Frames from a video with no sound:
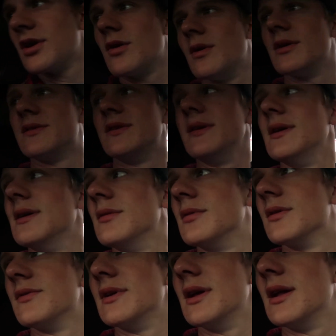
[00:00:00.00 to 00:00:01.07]
go out to eat. We
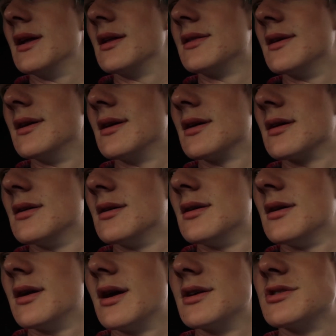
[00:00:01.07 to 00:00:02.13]
haven't ate anything,
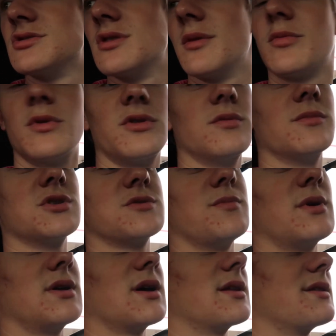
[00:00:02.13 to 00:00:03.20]
and I just dropped way too much
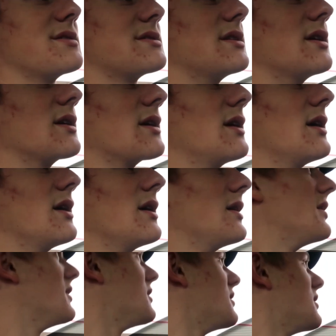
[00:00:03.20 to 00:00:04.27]
money on this thing.
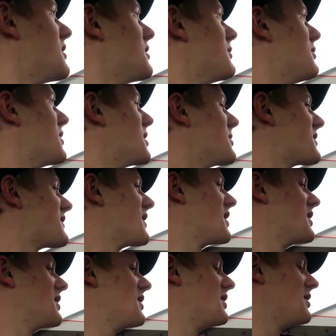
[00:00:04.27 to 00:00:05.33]
But I'm
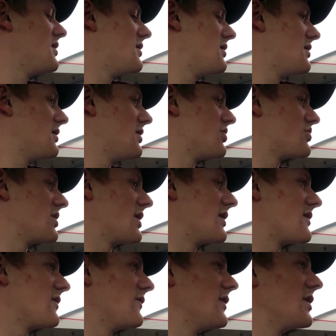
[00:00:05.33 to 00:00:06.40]
excited. Try to get
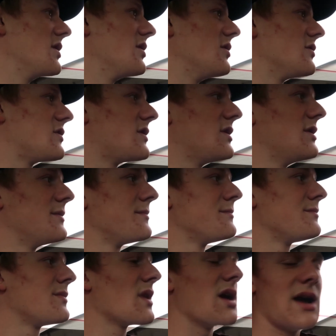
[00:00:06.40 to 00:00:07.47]
some videos.
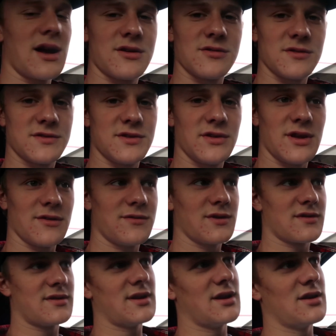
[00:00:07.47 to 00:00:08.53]
Actual still not
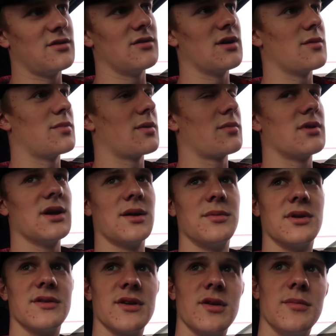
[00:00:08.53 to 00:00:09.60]
fixed. They didn't do that, but I'm glad
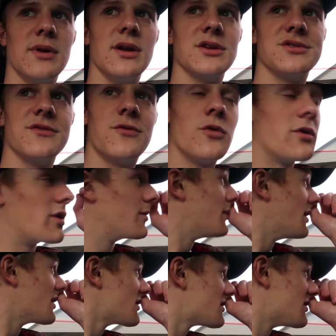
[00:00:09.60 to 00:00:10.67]
because that'd have been an extra 400
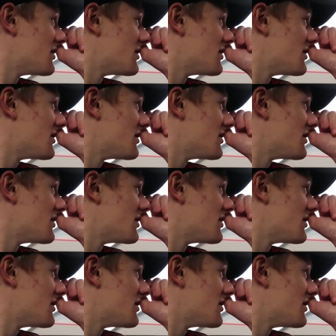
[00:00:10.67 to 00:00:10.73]
bucks.